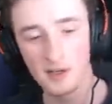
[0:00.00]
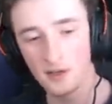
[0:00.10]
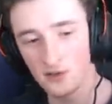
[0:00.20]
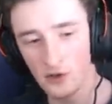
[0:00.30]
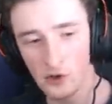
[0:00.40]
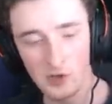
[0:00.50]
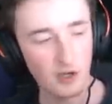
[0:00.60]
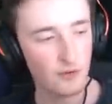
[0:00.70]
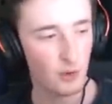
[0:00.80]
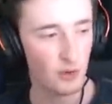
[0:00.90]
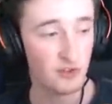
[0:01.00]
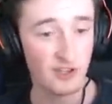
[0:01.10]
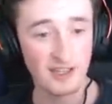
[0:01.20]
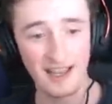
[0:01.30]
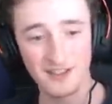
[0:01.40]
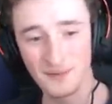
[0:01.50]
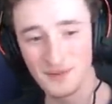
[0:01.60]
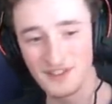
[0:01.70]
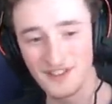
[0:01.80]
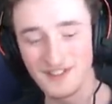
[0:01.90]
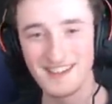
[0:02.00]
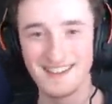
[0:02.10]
So, you know, of course you're going to get some stuff